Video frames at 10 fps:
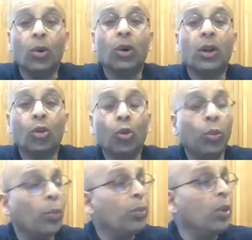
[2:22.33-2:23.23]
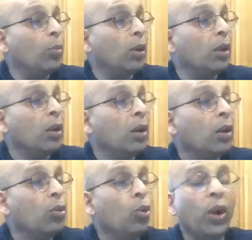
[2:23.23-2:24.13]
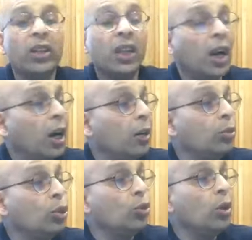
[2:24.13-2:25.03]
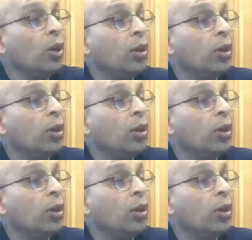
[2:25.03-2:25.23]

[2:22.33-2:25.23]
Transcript: or a group of people who has harmed you,